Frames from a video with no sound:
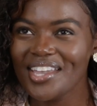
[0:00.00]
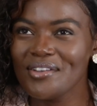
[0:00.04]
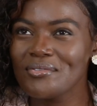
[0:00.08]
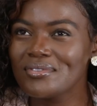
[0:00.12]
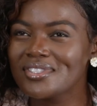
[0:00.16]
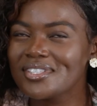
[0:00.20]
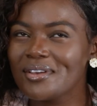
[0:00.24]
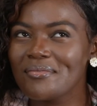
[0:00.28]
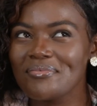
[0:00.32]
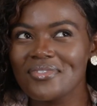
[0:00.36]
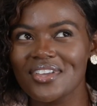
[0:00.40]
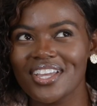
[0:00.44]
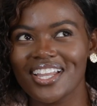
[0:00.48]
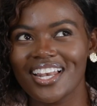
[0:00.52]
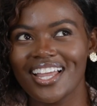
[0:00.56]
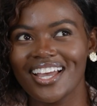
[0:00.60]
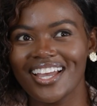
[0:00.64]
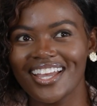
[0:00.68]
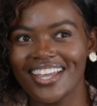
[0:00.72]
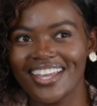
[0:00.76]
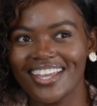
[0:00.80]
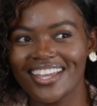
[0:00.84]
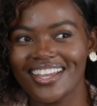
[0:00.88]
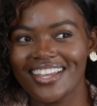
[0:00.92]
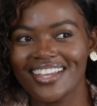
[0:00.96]
It was something
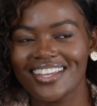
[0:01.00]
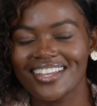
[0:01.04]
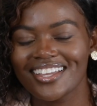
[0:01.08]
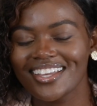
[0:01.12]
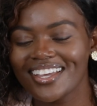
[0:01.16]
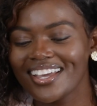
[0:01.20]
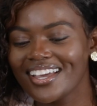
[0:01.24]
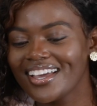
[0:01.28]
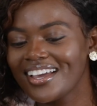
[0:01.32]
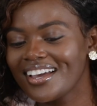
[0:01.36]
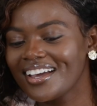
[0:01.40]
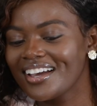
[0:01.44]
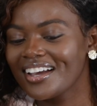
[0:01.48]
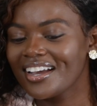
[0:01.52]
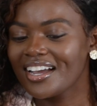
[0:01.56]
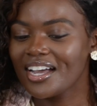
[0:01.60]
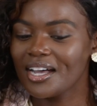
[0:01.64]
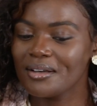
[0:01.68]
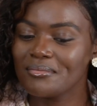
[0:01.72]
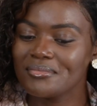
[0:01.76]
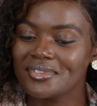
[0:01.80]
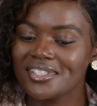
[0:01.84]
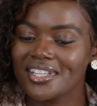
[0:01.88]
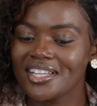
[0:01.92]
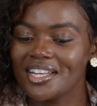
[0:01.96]
like,
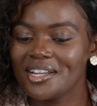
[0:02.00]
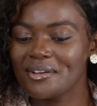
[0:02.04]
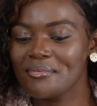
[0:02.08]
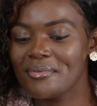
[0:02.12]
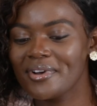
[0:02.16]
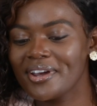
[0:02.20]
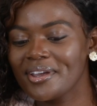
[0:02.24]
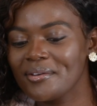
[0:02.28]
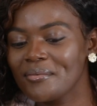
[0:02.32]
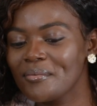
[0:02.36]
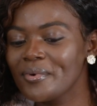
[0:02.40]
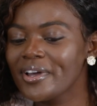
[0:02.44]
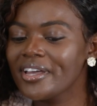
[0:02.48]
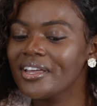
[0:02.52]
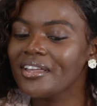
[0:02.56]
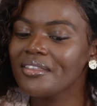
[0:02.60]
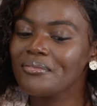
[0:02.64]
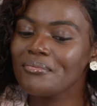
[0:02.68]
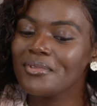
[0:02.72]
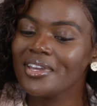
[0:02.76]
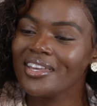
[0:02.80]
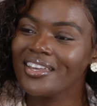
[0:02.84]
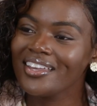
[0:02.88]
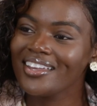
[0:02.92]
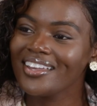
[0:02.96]
come celebrate
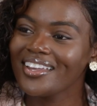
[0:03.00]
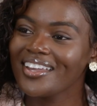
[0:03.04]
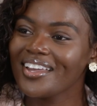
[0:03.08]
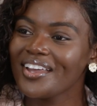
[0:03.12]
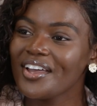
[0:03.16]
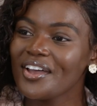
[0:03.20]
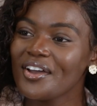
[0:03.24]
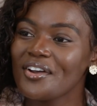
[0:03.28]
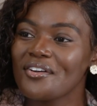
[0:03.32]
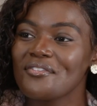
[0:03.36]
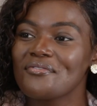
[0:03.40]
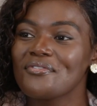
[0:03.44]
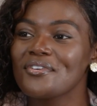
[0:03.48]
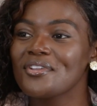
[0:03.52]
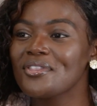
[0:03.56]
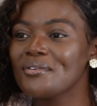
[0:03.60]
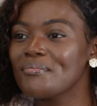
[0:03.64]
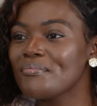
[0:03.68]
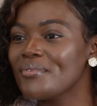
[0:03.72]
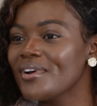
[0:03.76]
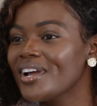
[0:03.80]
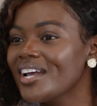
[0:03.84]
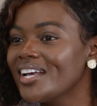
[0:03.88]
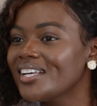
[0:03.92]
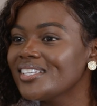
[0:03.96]
with me, for the
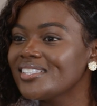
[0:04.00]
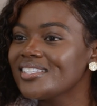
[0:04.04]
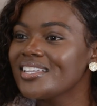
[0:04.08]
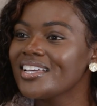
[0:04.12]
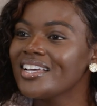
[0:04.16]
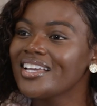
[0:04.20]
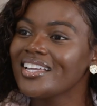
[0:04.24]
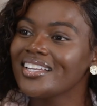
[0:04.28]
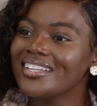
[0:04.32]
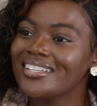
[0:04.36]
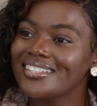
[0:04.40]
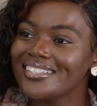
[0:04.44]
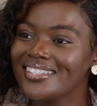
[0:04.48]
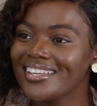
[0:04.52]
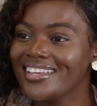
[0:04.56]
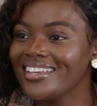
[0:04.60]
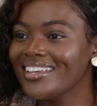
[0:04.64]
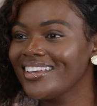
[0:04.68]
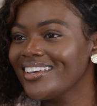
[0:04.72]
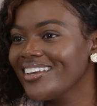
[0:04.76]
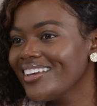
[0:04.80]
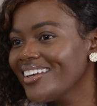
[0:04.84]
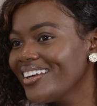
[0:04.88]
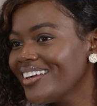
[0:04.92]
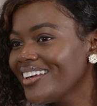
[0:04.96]
president is
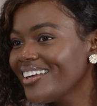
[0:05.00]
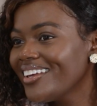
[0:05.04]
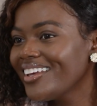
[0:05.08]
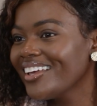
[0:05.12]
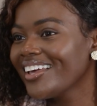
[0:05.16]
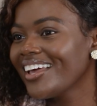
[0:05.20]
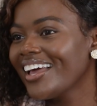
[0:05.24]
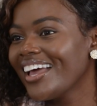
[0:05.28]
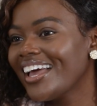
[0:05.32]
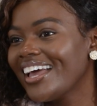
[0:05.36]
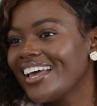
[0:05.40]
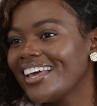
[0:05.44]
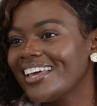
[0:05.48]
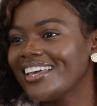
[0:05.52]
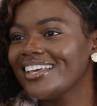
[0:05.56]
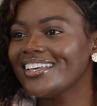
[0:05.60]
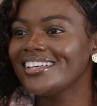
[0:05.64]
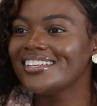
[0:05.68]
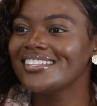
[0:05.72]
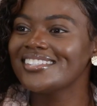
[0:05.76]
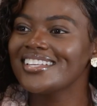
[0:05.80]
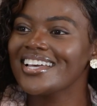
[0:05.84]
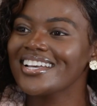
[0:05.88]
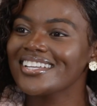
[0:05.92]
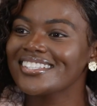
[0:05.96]
here.
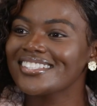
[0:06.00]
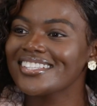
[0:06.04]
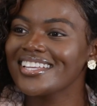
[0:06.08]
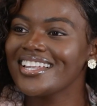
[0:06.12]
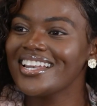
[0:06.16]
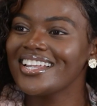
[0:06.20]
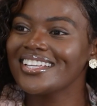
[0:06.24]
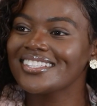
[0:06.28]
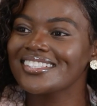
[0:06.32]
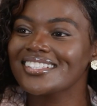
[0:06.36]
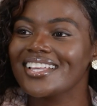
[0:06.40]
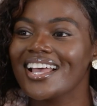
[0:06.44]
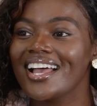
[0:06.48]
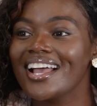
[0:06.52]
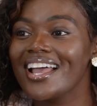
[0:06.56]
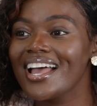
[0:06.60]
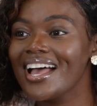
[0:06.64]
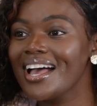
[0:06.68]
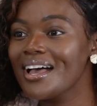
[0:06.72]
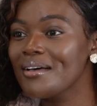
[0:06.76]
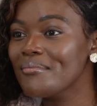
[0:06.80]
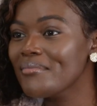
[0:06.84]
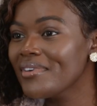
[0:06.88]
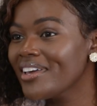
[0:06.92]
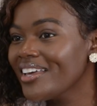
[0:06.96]
His Excellence
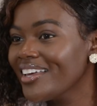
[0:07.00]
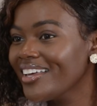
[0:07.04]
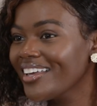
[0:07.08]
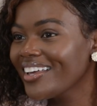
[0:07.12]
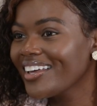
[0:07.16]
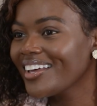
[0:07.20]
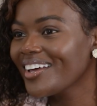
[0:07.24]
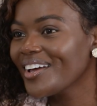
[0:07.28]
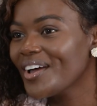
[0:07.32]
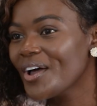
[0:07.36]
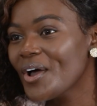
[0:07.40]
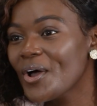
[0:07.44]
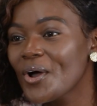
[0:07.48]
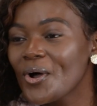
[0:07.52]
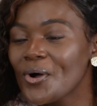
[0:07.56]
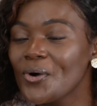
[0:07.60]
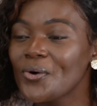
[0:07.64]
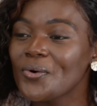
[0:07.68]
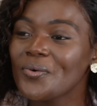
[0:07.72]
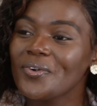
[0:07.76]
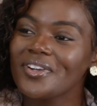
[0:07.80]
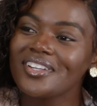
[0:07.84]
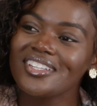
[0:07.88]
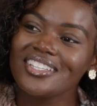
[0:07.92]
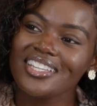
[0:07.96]
Kagame,
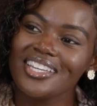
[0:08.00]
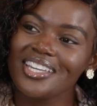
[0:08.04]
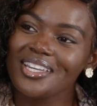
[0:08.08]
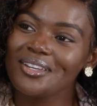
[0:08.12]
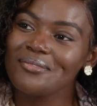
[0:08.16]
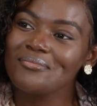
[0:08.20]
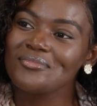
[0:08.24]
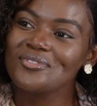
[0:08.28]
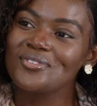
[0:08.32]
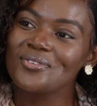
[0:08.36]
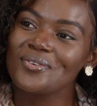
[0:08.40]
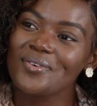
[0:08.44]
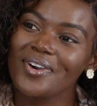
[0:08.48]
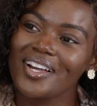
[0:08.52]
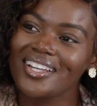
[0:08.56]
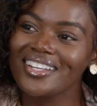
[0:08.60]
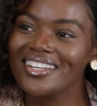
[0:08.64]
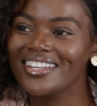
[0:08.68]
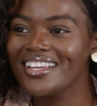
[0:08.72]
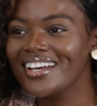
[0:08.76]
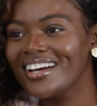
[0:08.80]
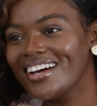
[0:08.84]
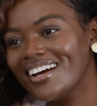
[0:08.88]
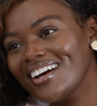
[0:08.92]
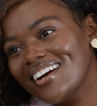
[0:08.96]
who redeemed
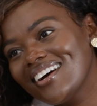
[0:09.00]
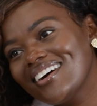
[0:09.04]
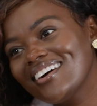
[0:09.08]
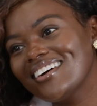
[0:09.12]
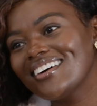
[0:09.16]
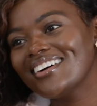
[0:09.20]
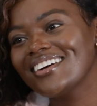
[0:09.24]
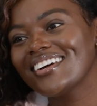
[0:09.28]
Rwanda.